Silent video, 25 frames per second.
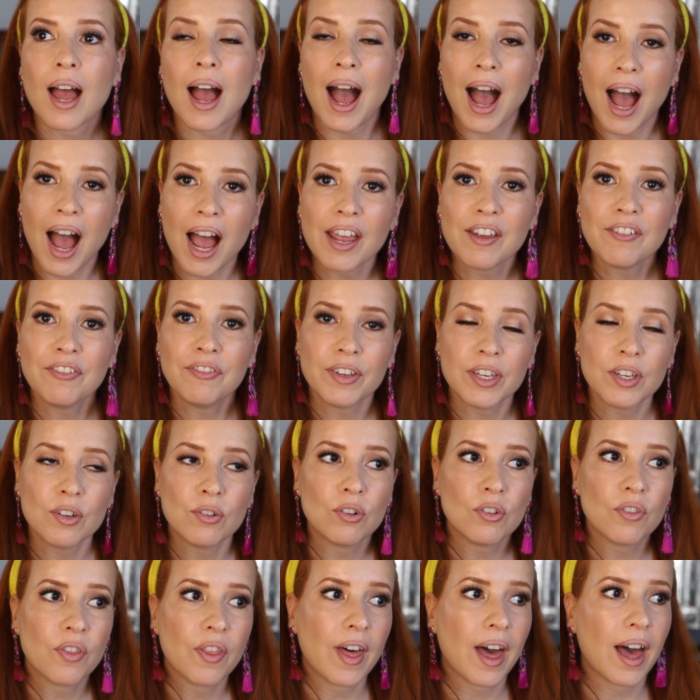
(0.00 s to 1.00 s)
I
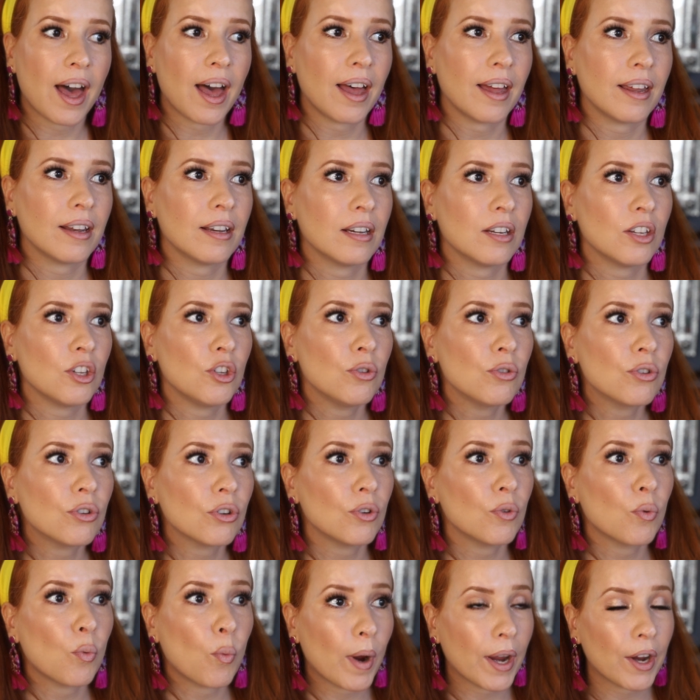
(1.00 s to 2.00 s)
feel that you
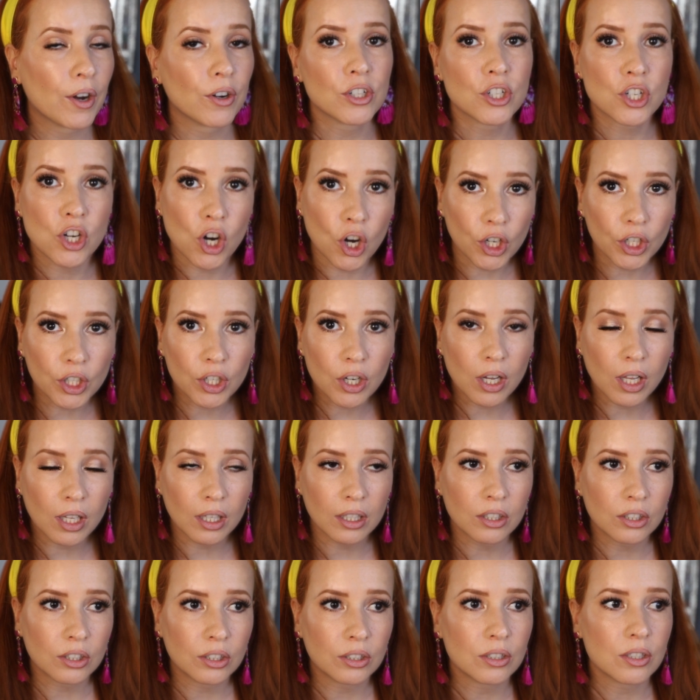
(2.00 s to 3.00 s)
could wear dark
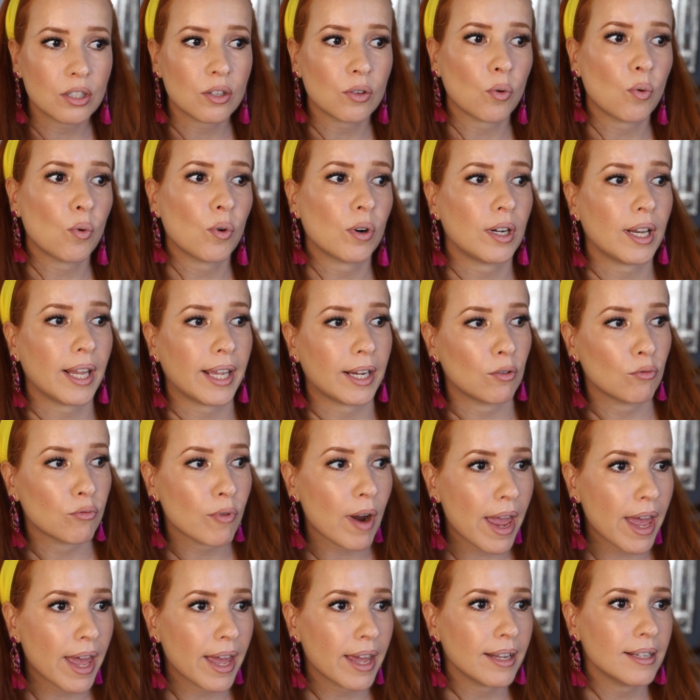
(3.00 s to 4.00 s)
colors or like
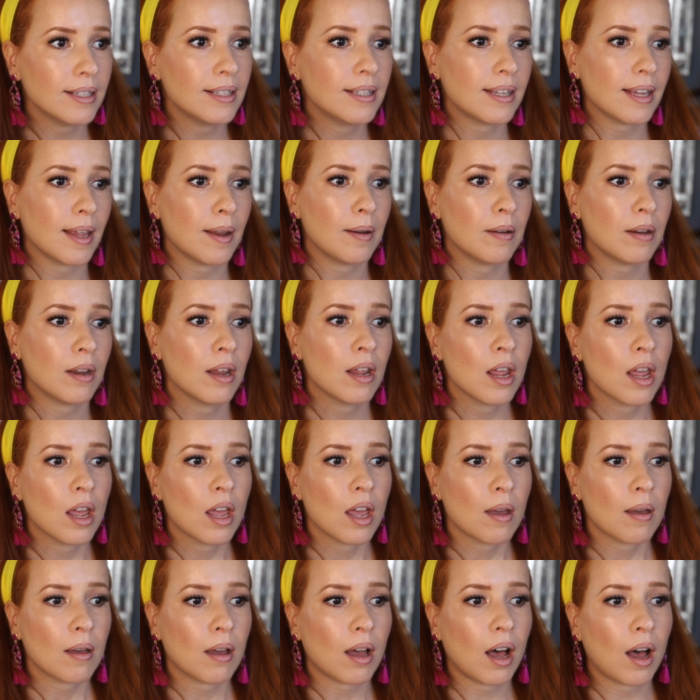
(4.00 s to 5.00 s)
reds and
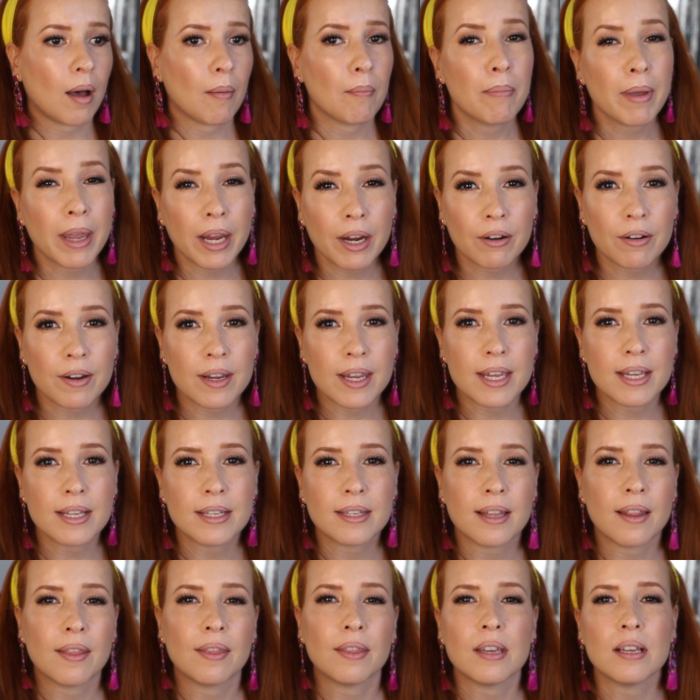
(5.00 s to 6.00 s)

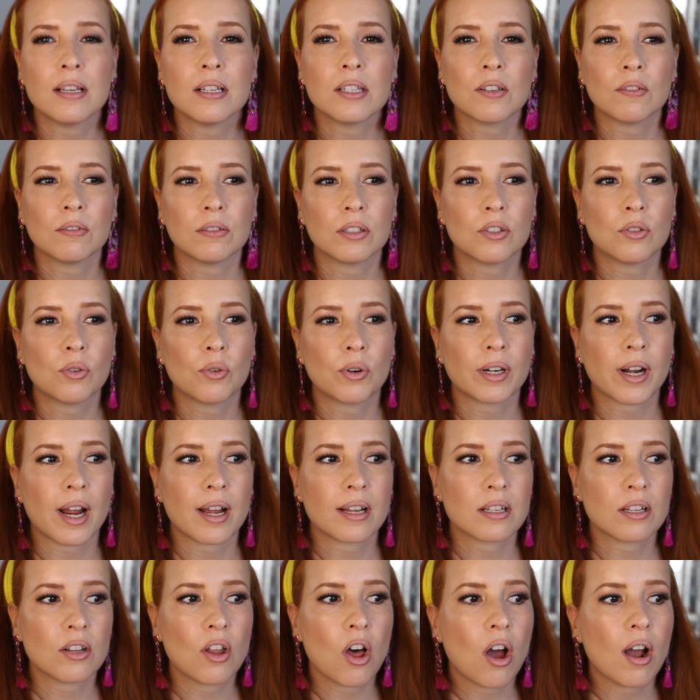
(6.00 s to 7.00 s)
berries and things of the sort,
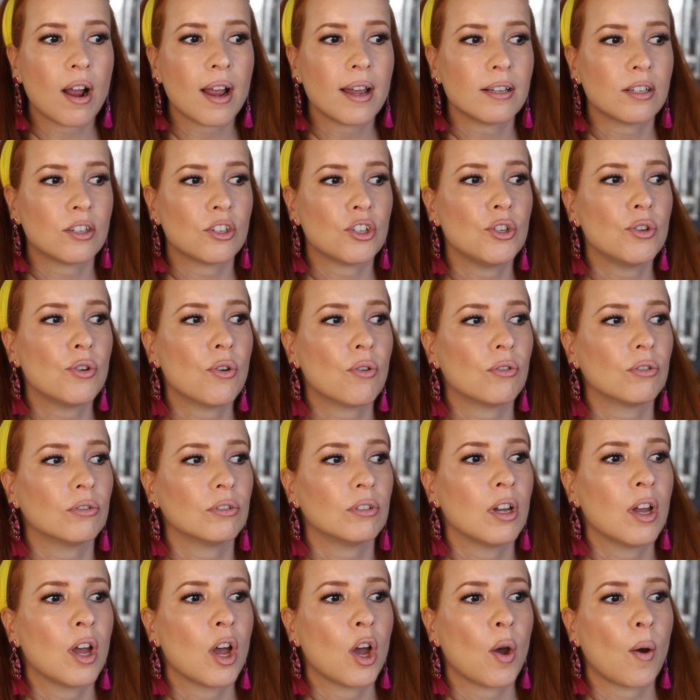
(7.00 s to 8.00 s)
as long as you
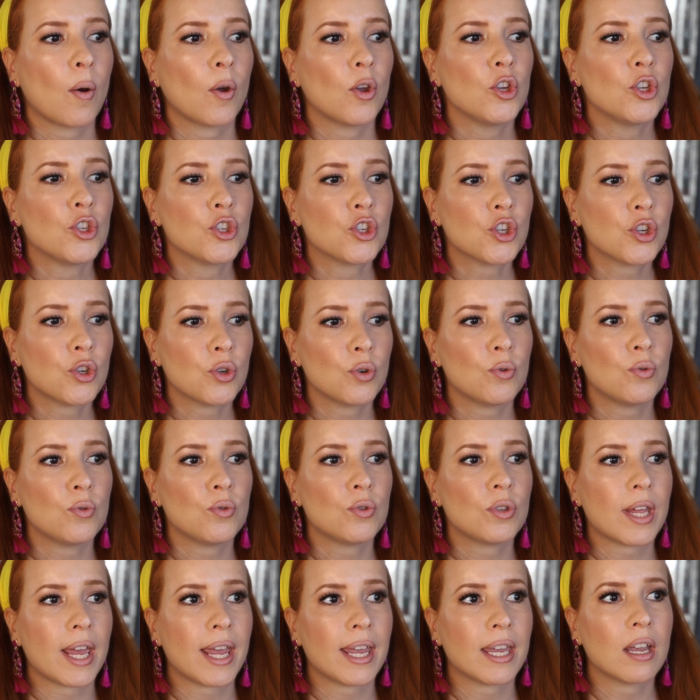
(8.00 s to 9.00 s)
don't
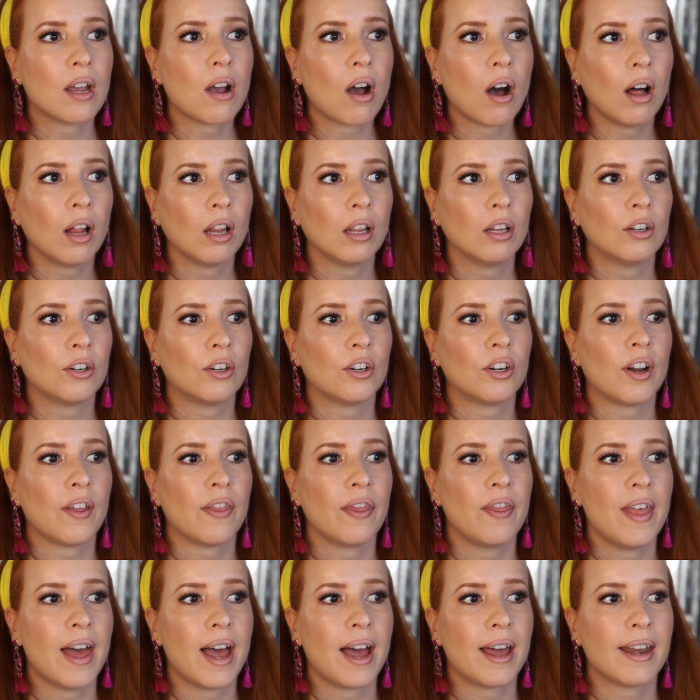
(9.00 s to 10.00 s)
choose a color
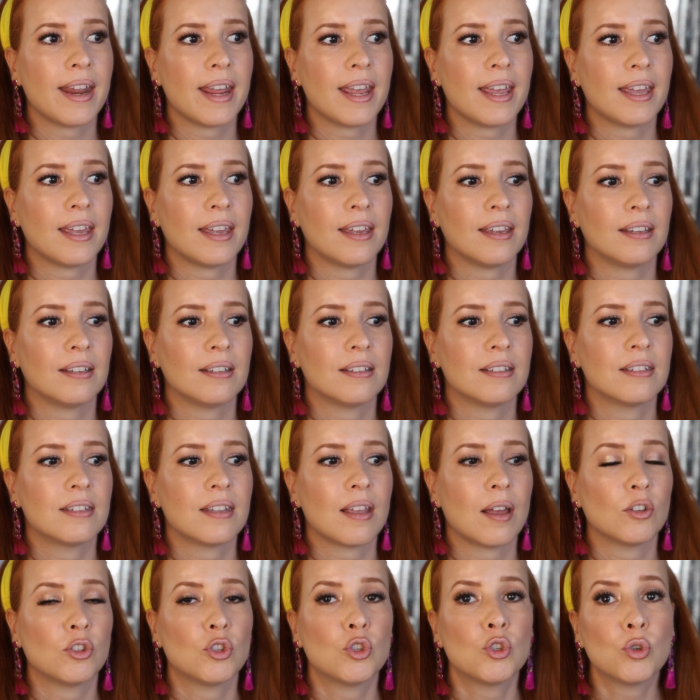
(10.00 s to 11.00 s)
that is
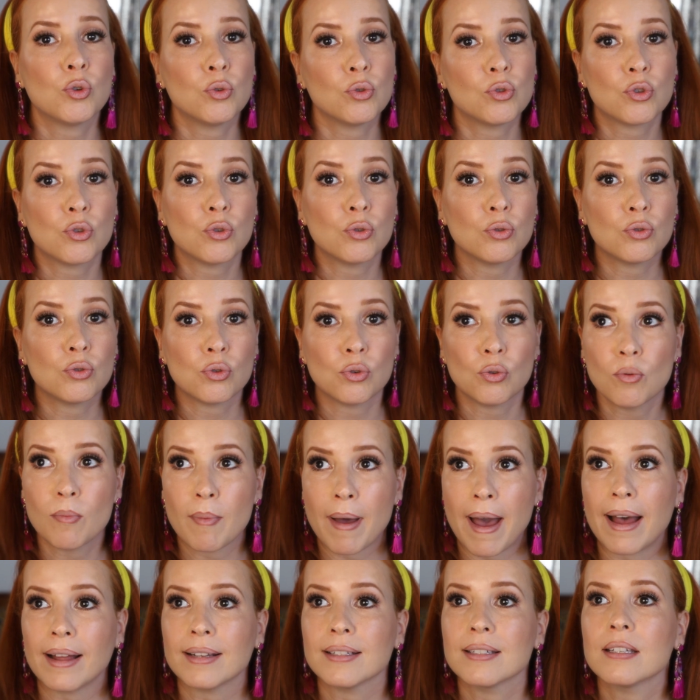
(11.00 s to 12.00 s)
too
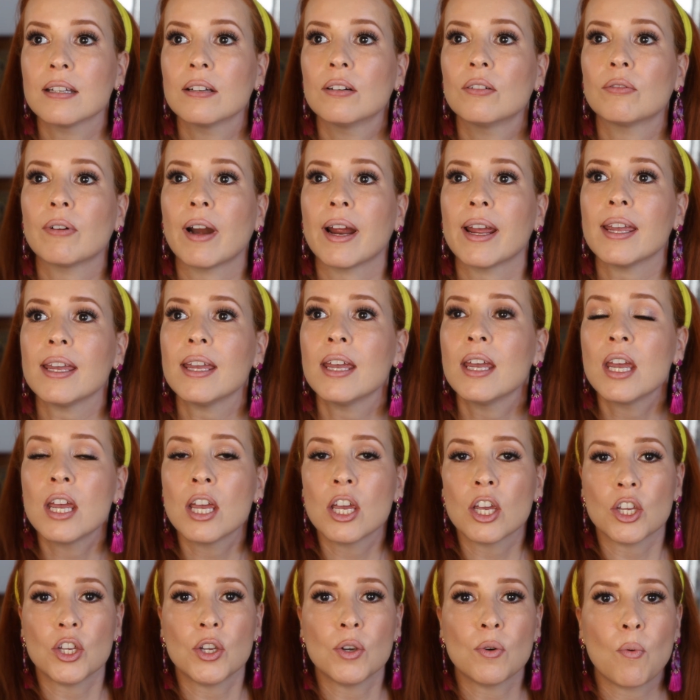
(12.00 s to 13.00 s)
matte, right?
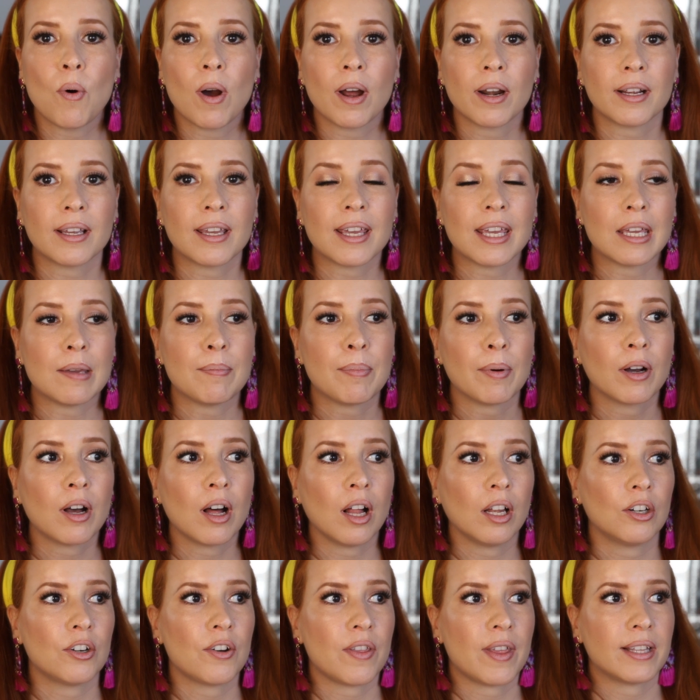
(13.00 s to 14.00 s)
You want to keep a
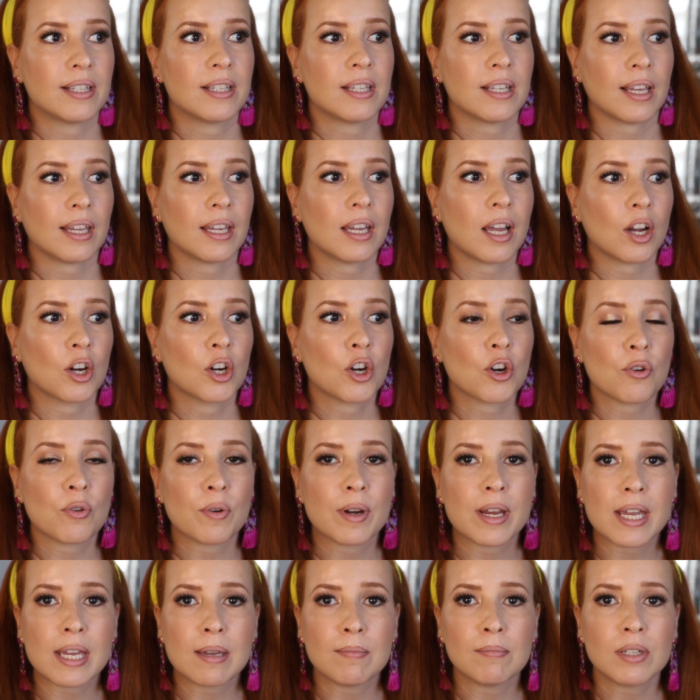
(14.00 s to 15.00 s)
color that's like a
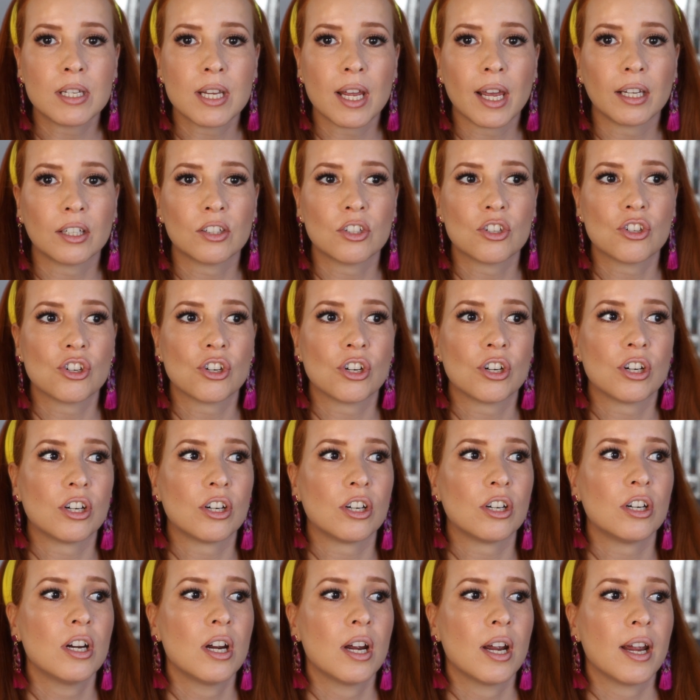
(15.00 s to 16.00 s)
cream
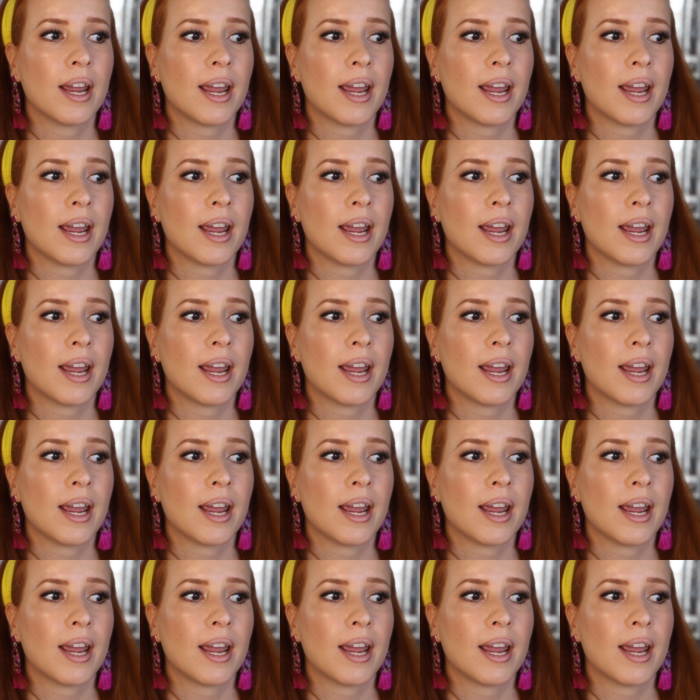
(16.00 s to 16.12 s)
texture,